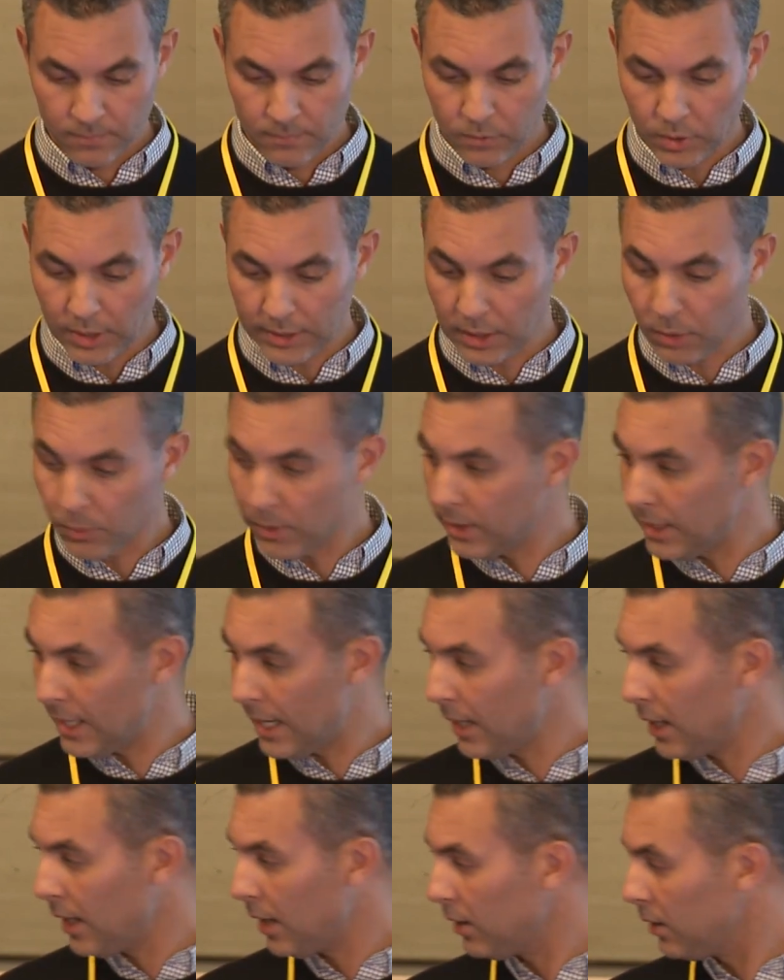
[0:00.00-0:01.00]
So I think with
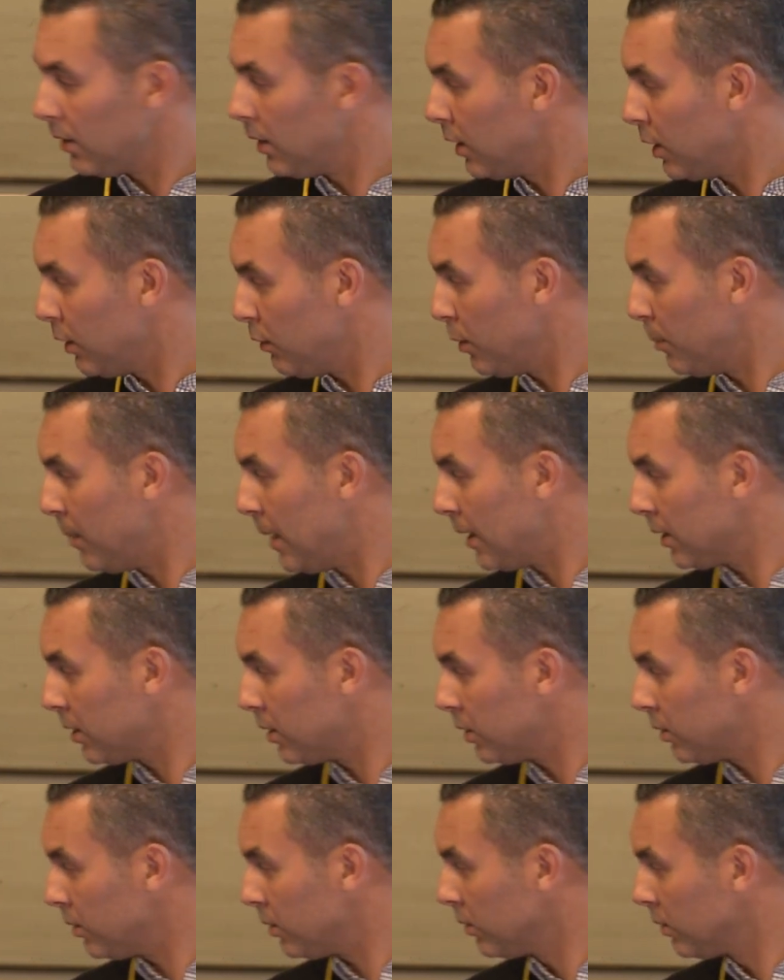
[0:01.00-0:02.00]
that, I'll give it back
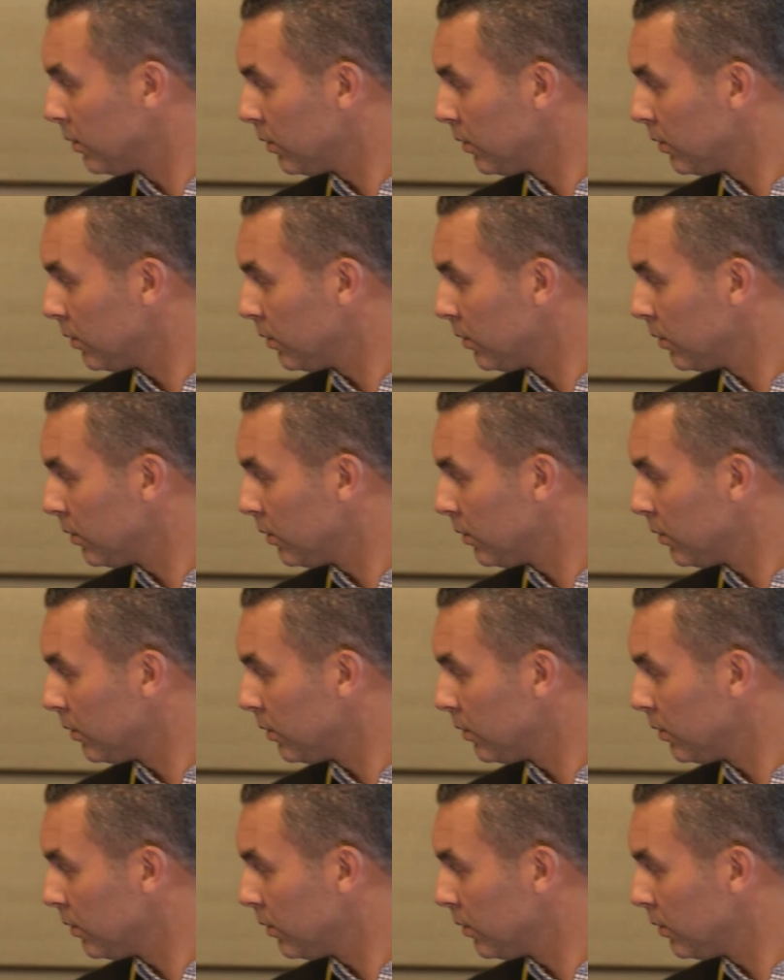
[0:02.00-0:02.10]
to